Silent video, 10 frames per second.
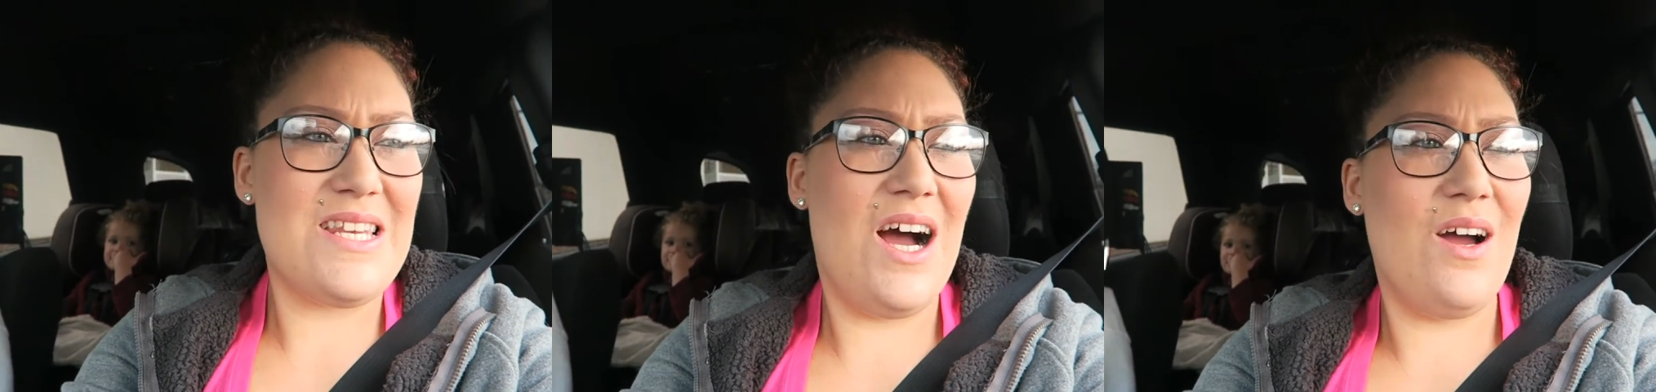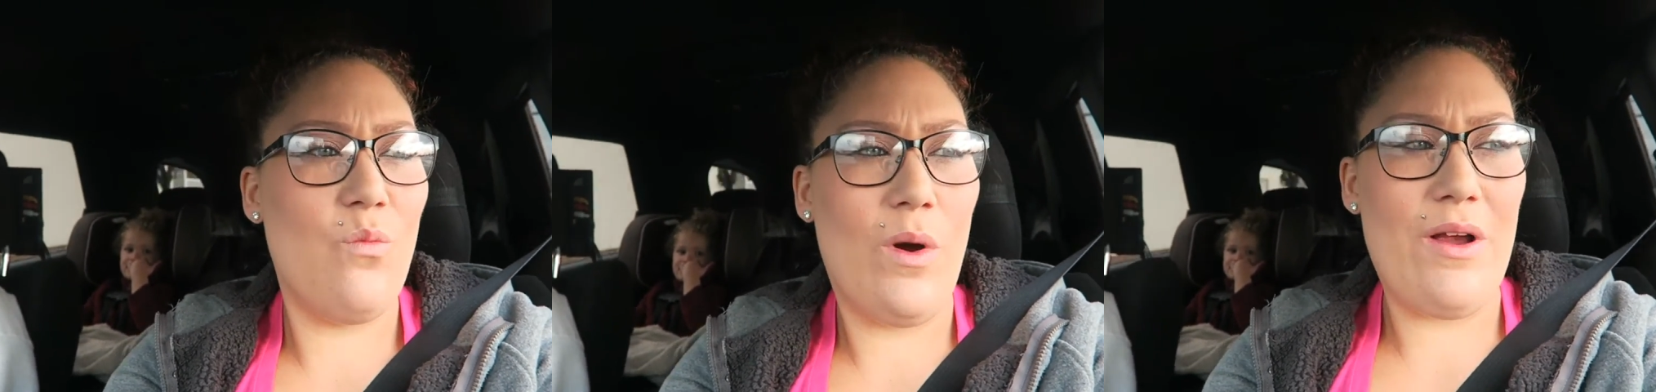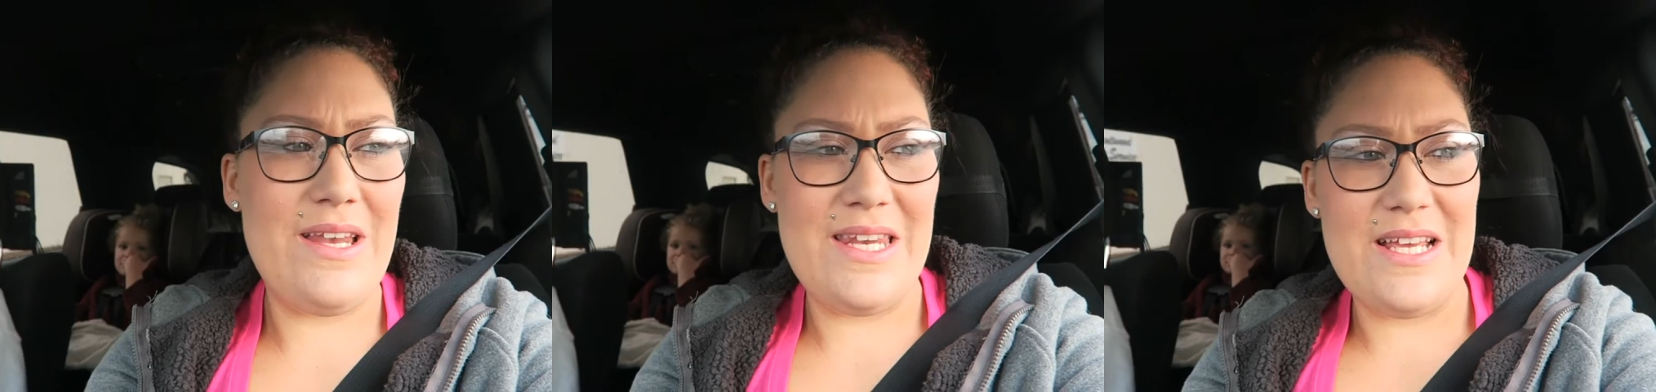Speaker 1: not
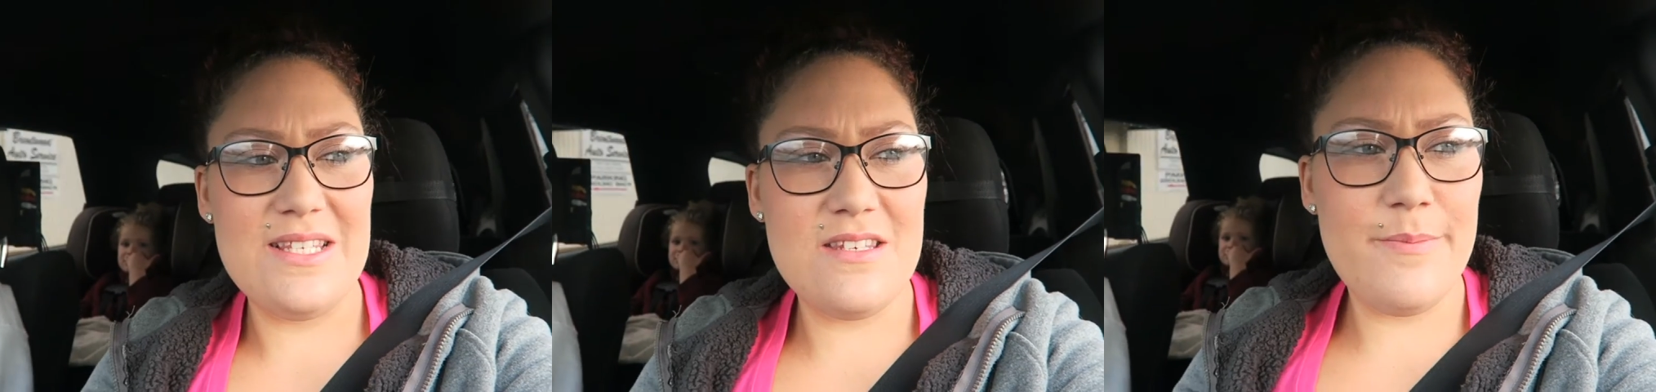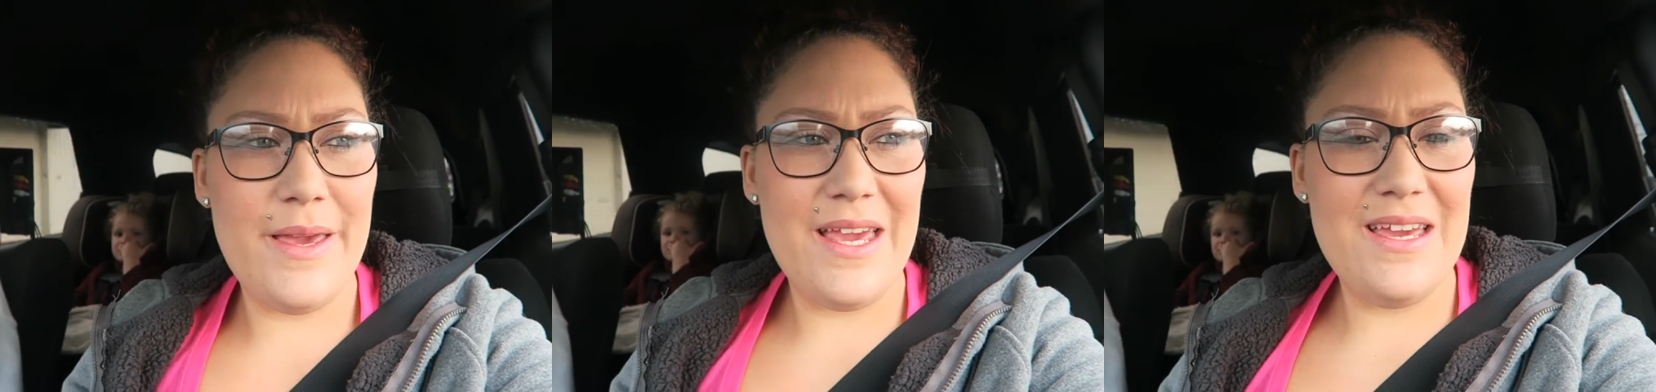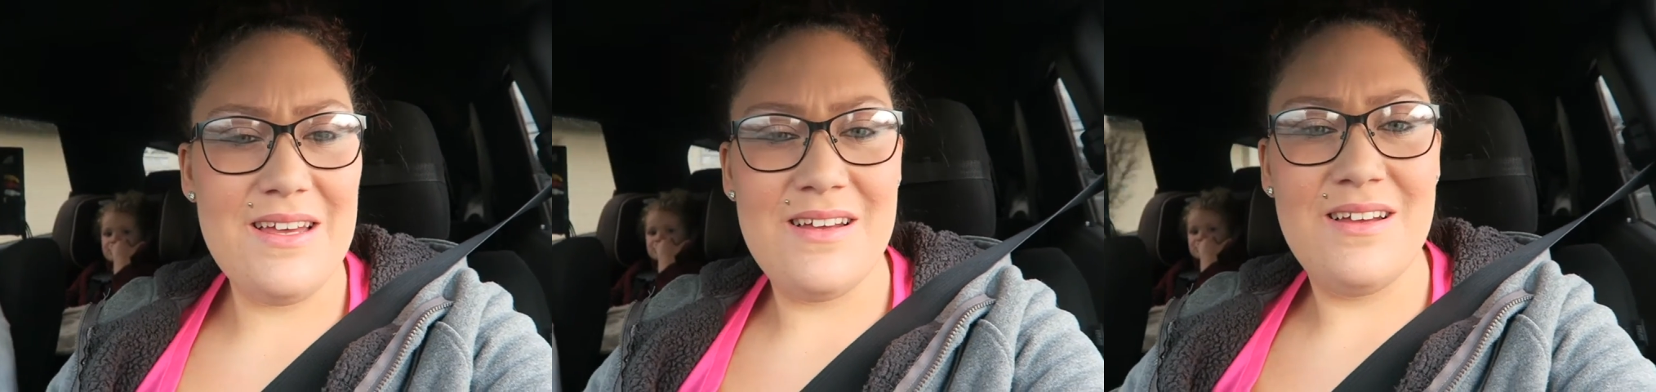where it needs to
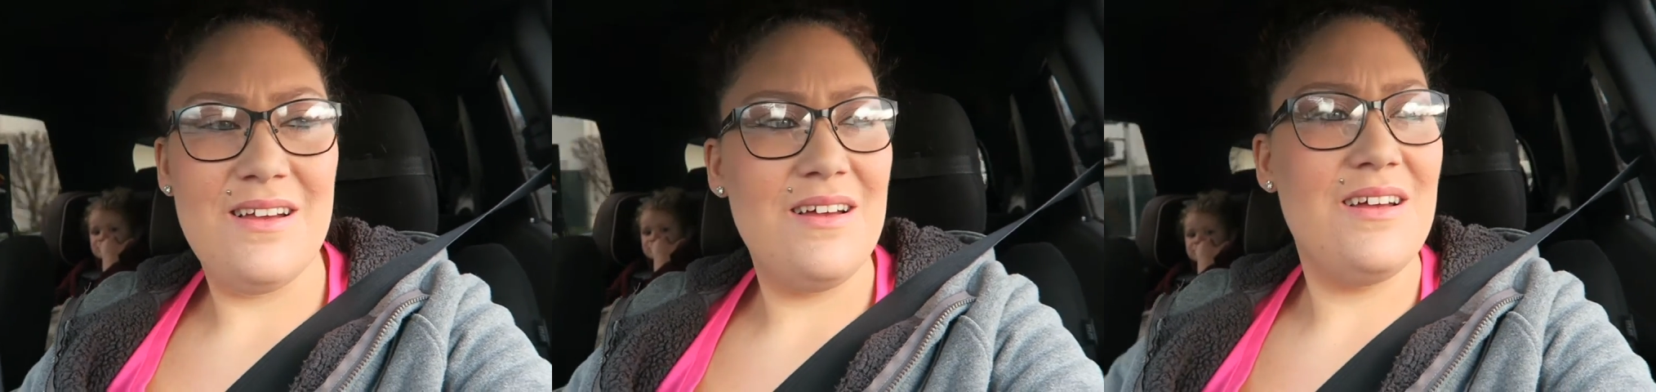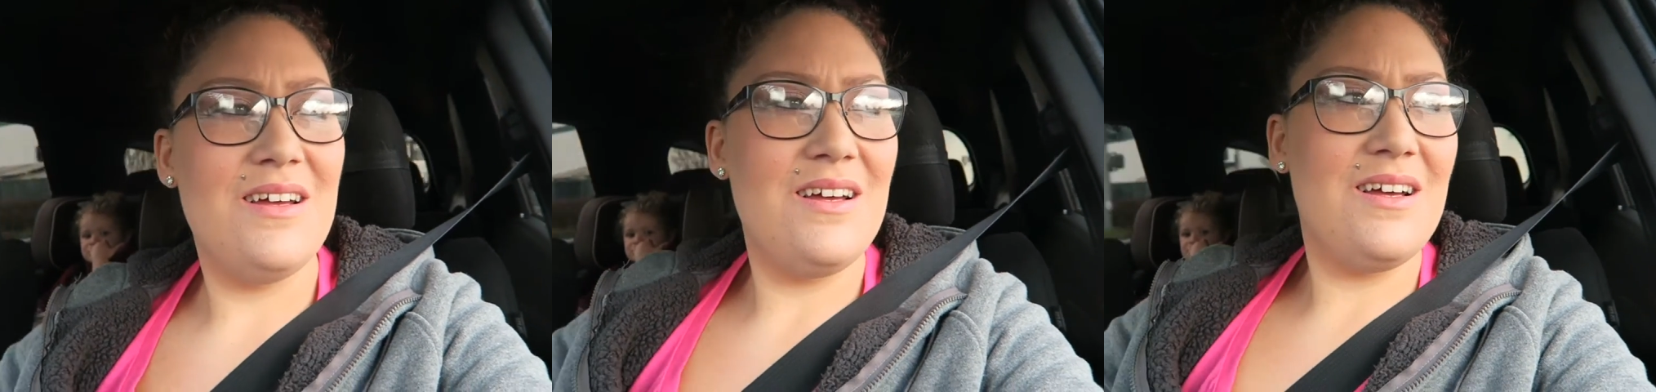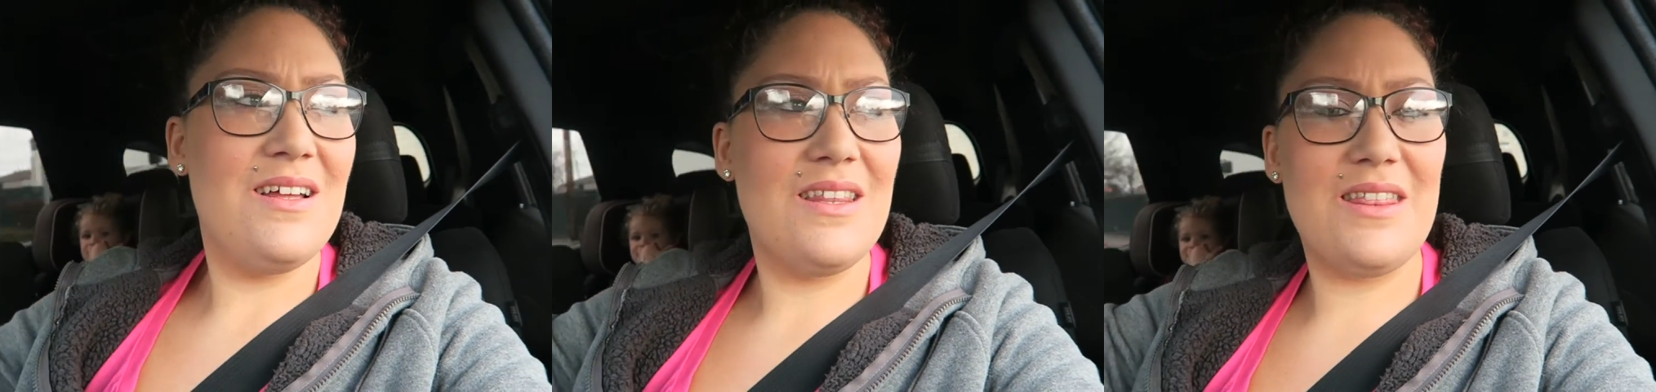be.
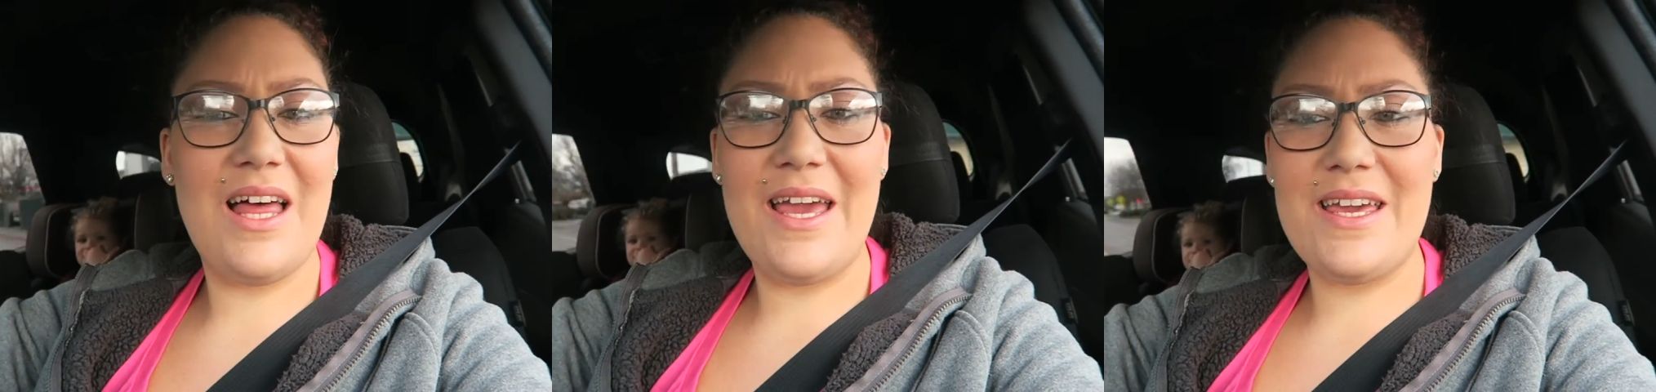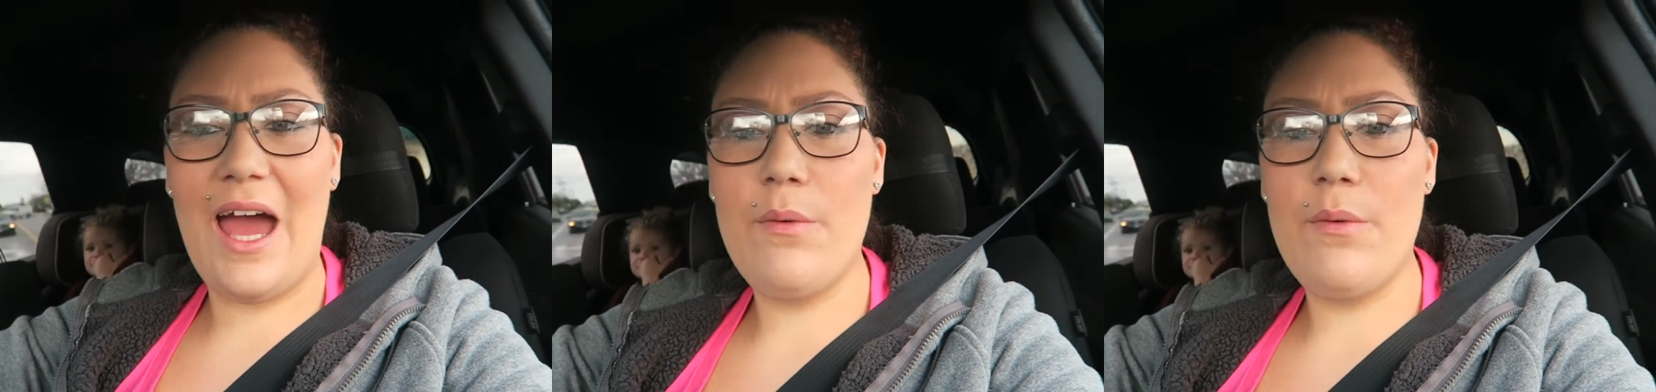Like,